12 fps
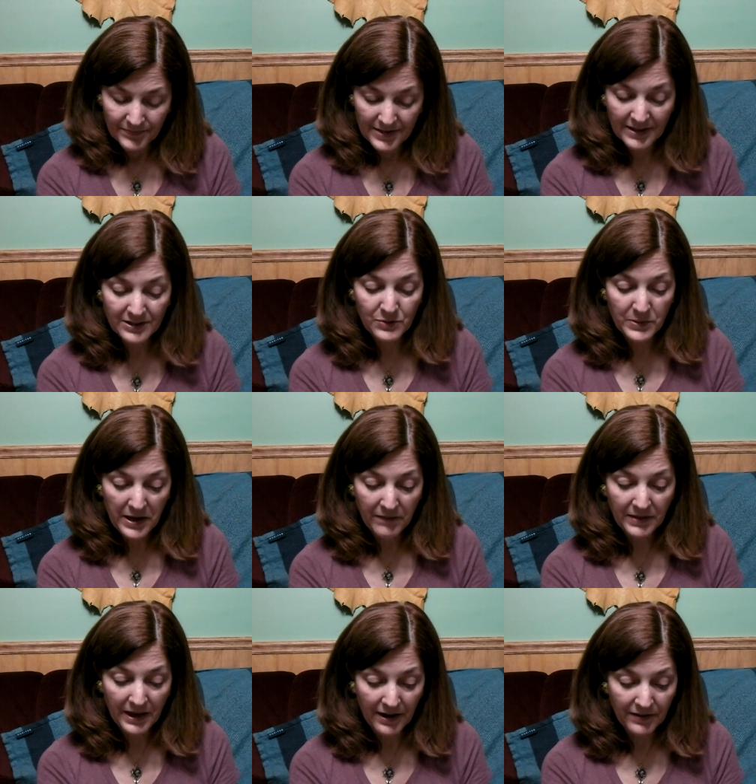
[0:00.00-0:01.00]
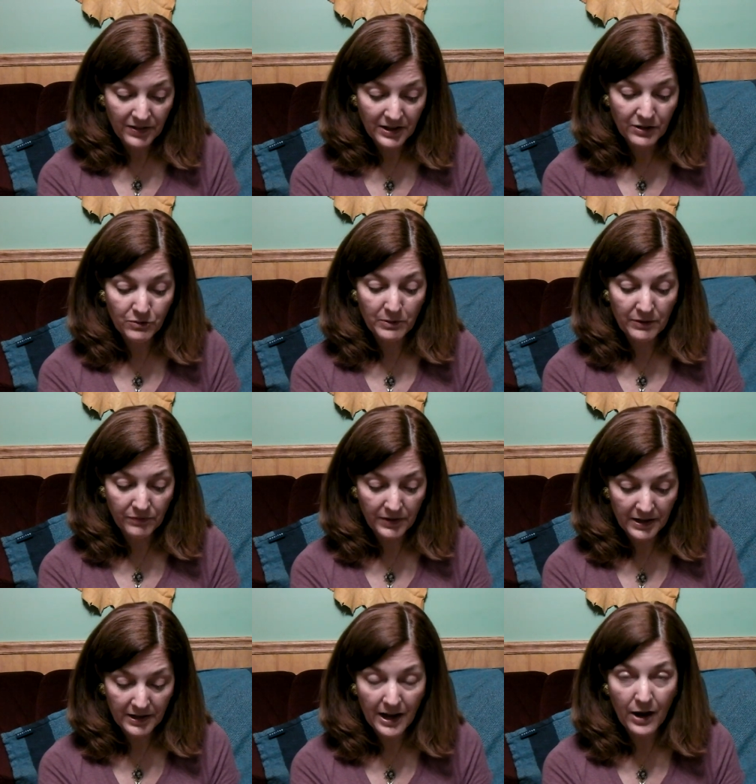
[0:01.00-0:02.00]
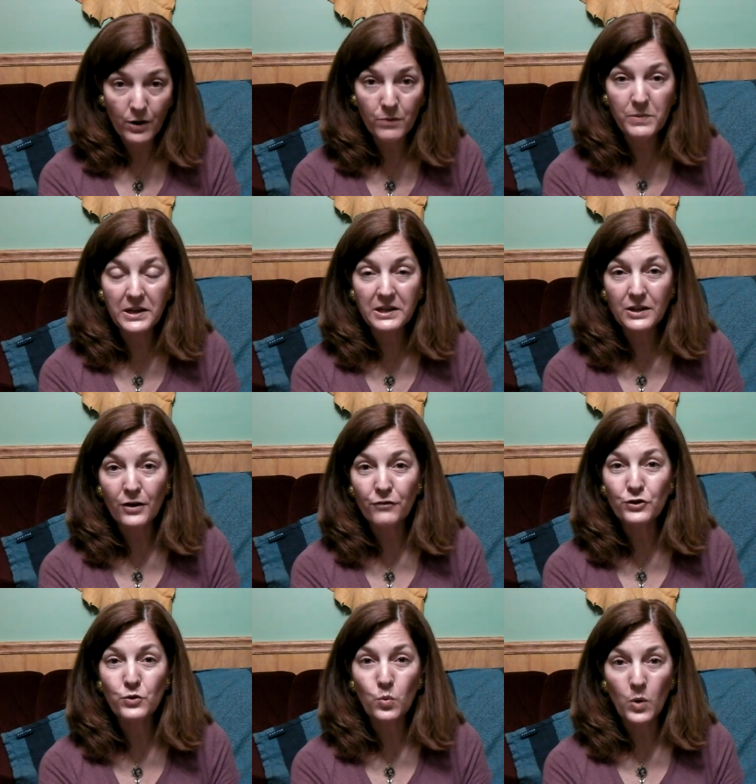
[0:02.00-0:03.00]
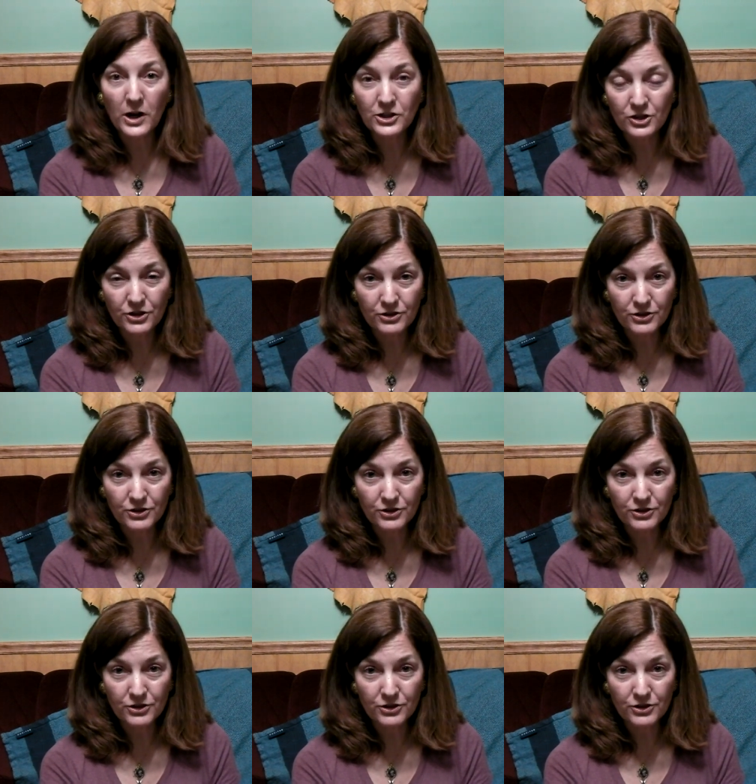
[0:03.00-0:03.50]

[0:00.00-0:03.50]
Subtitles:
Next, we have Kathy Griffin. How many of you watched